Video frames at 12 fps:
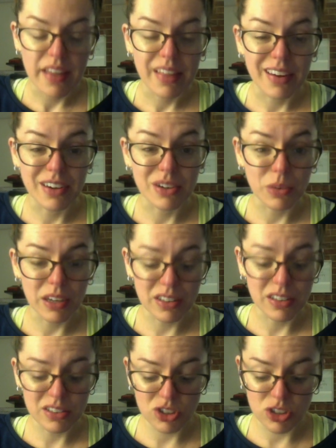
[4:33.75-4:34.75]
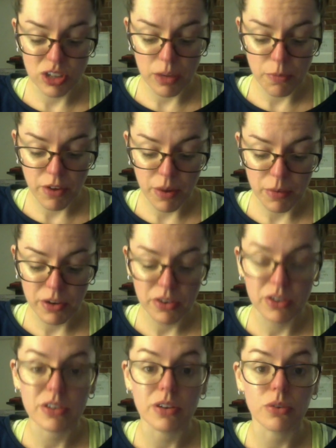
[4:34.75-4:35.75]
that a New England sheep farmer
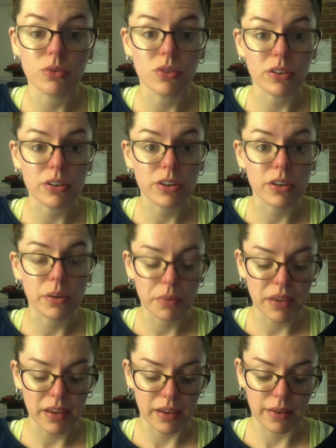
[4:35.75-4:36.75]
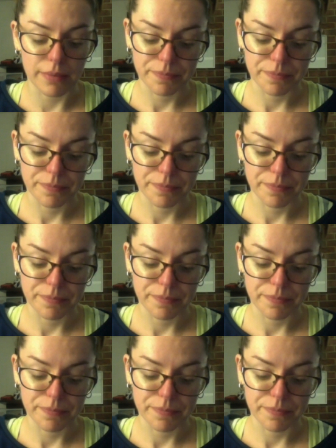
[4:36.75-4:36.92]
could no longer compete.